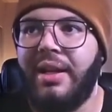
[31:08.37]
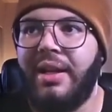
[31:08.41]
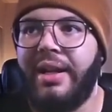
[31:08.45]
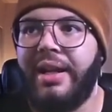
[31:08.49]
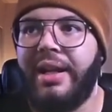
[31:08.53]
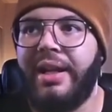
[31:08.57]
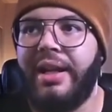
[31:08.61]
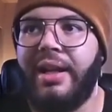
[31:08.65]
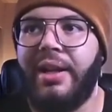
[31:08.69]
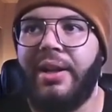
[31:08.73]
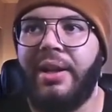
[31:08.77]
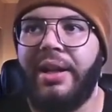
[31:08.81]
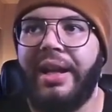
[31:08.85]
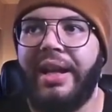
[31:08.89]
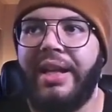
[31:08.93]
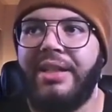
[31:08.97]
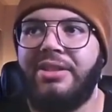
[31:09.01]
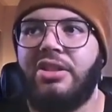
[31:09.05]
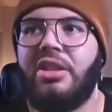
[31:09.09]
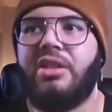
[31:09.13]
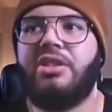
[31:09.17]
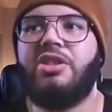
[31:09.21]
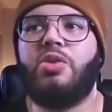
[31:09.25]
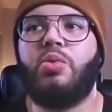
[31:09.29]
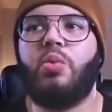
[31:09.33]

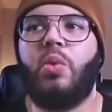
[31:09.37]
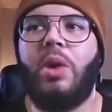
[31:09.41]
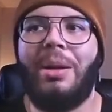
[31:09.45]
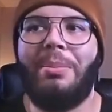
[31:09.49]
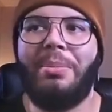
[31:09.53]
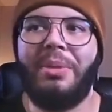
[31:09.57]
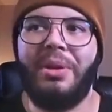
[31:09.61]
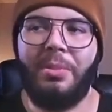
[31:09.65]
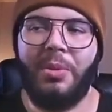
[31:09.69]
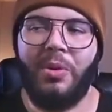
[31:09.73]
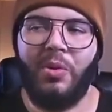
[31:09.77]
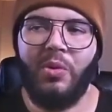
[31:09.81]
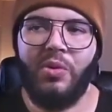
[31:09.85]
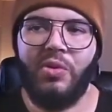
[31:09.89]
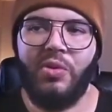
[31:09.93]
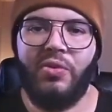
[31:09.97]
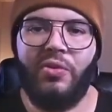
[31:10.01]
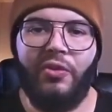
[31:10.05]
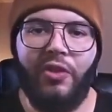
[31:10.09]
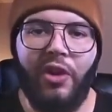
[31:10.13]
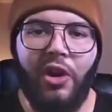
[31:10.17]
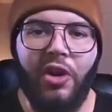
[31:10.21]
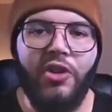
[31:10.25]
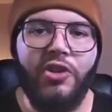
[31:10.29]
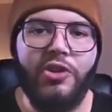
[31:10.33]
HX swap equals
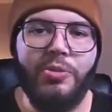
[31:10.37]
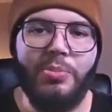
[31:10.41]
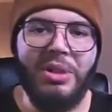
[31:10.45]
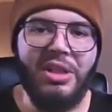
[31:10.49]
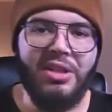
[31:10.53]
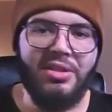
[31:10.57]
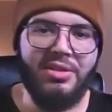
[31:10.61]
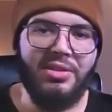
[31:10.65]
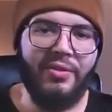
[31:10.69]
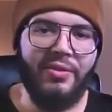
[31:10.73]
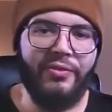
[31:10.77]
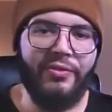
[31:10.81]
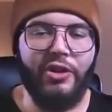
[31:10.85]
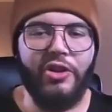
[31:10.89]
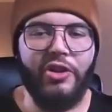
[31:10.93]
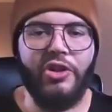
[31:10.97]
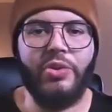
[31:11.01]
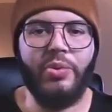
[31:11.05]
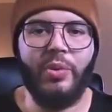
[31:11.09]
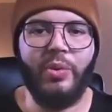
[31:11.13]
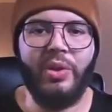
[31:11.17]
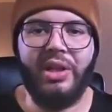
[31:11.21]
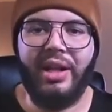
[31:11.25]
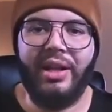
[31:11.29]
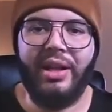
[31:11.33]
false because the first
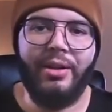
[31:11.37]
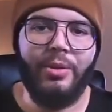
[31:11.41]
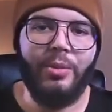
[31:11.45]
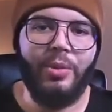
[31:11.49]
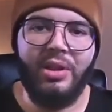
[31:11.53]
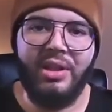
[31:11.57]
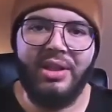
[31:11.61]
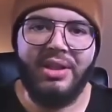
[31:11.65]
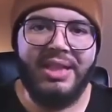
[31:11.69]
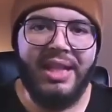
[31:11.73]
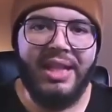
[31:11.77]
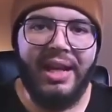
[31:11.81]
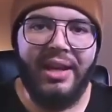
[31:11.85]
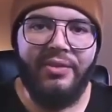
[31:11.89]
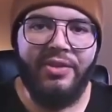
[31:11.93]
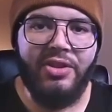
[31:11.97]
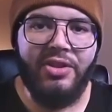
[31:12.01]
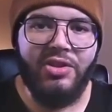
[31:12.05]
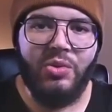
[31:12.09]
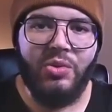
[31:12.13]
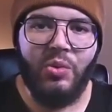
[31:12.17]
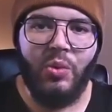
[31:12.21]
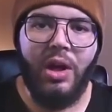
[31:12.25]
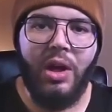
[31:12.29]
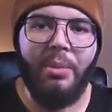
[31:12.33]
one, I don't want it to have the
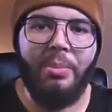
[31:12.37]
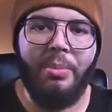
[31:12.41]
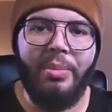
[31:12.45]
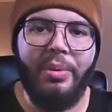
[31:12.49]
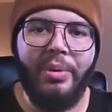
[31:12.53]
swap